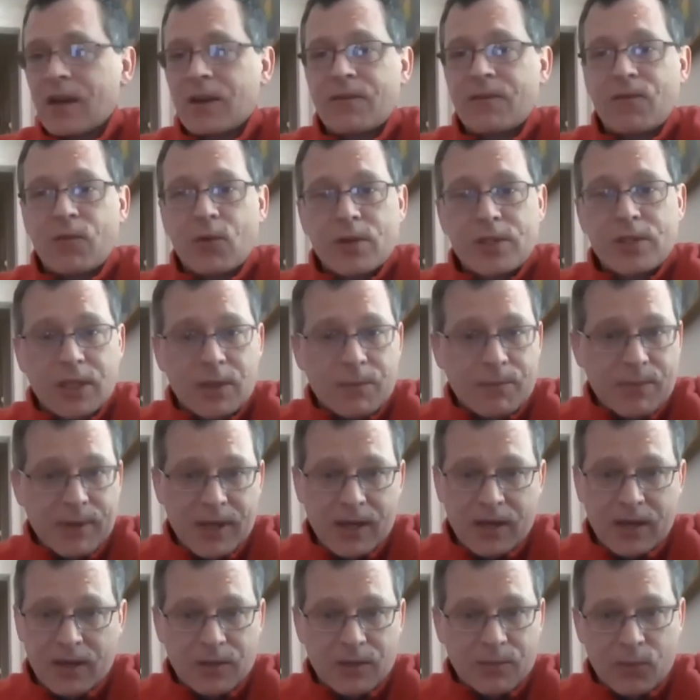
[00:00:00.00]
Unfortunately,
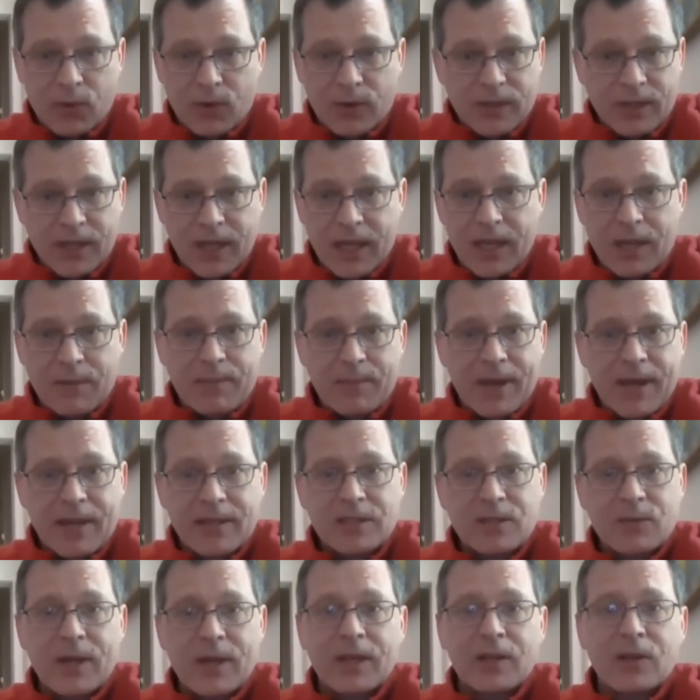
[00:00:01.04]
Pierre de Bourdeille
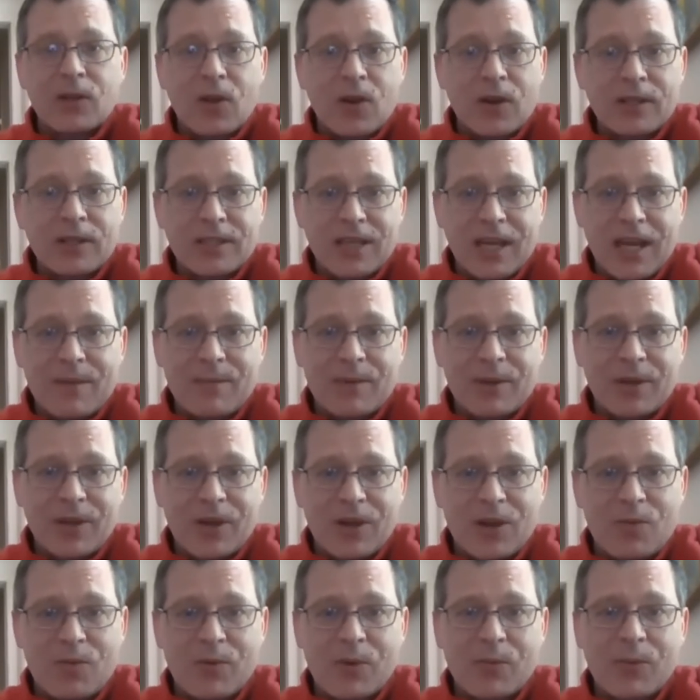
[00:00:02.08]
passed away a long time
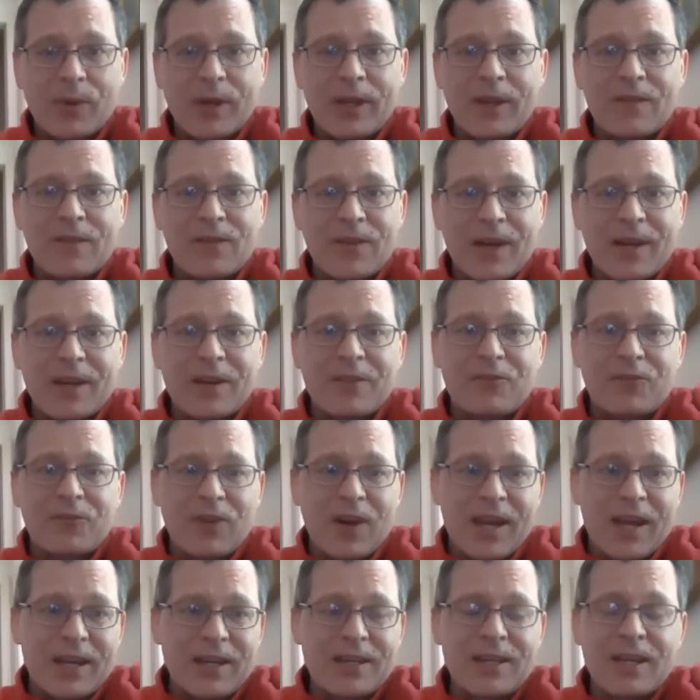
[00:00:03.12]
ago, but we invite a
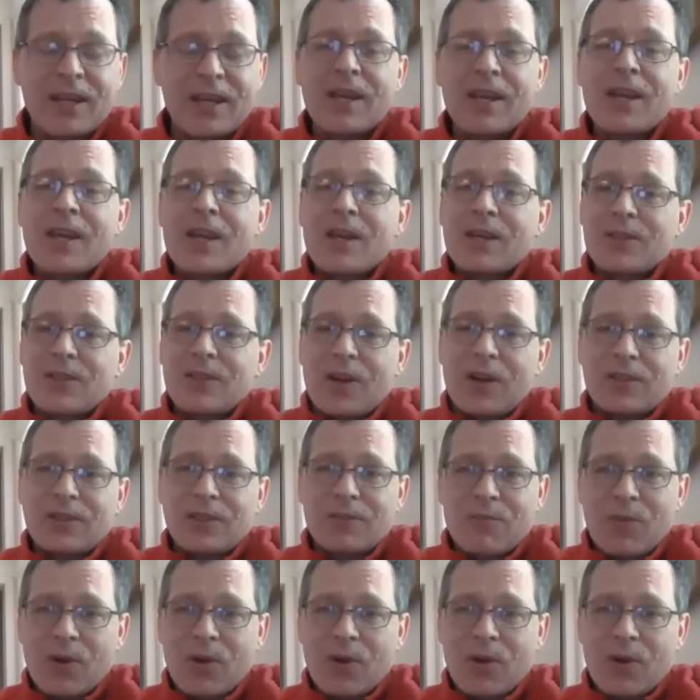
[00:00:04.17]
friend, Dr.